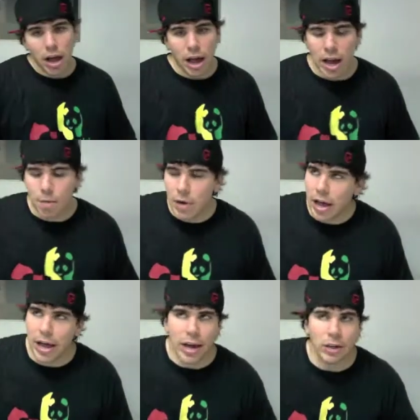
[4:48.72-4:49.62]
And in my
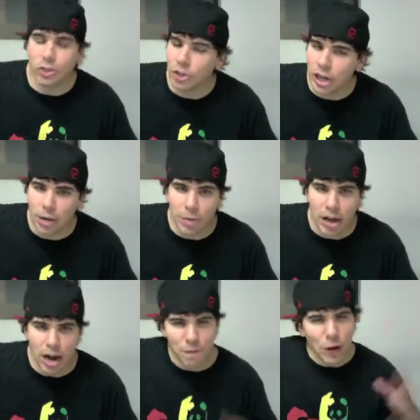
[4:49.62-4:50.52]
head, I was just shaking my
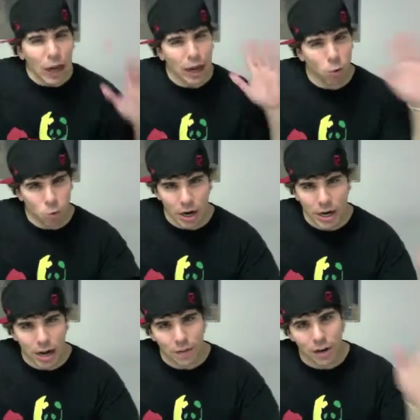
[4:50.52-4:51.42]
head. I felt like running
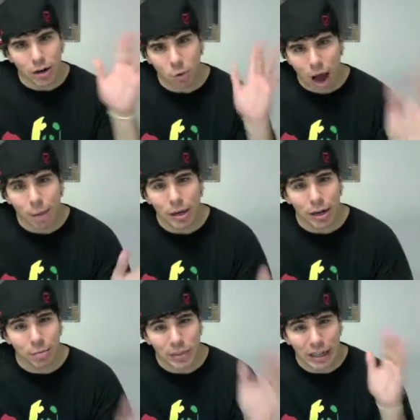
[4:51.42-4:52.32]
out there, grabbing
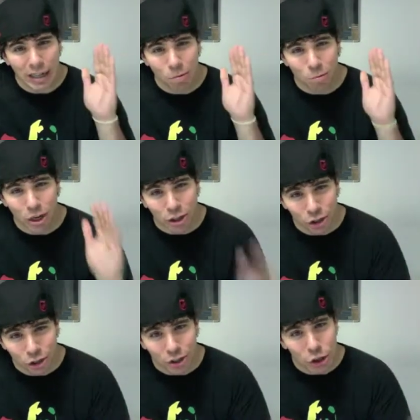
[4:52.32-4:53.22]
him, telling him what he
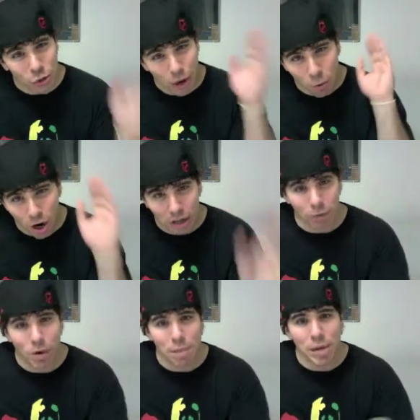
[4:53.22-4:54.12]
should do, and walking
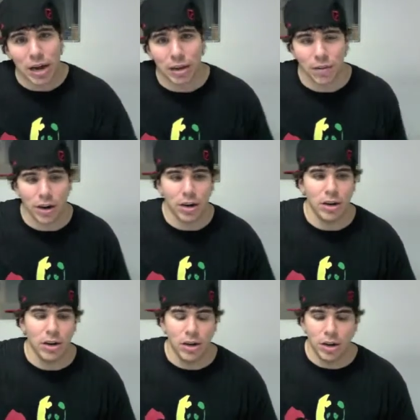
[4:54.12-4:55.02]
right back in there.
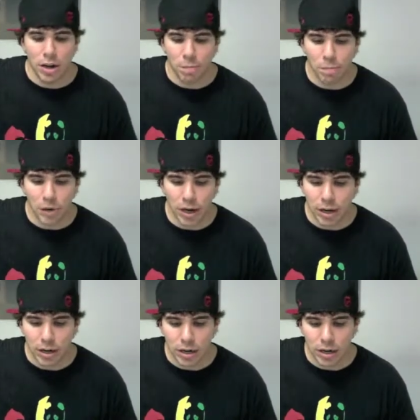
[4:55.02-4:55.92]

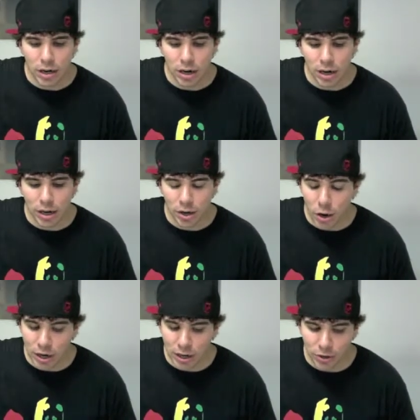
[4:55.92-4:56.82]
But, I
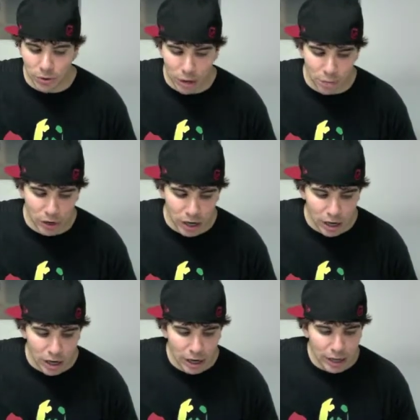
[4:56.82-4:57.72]
didn't do that. But
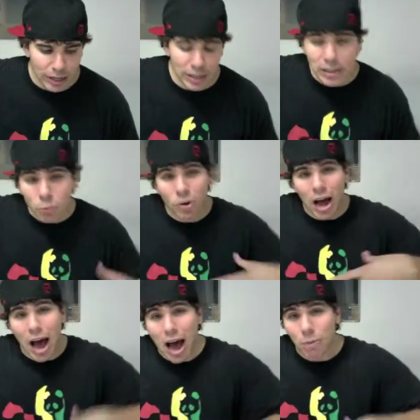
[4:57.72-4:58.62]
This is what
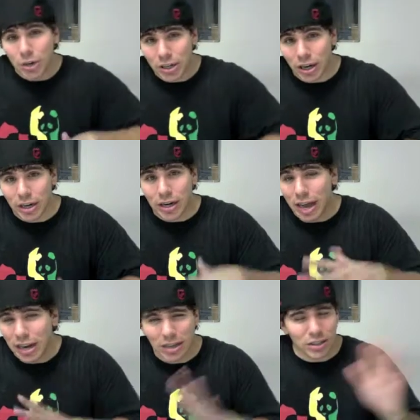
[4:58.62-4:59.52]
I would have done in
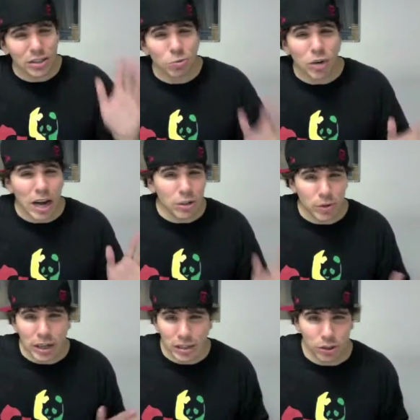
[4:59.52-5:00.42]
any. This is what I do
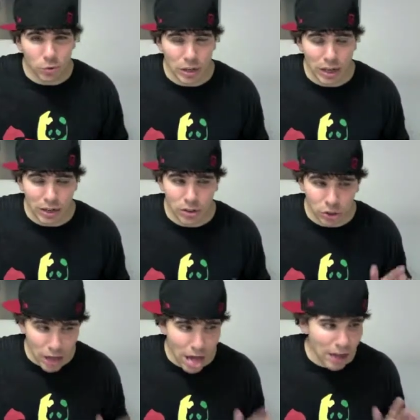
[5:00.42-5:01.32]
in any
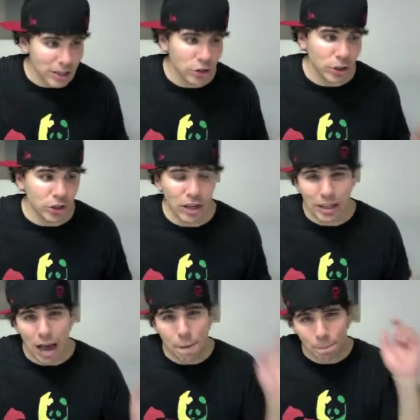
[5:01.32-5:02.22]
situation like
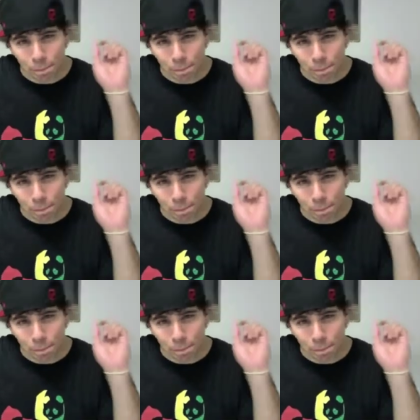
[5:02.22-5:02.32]
that.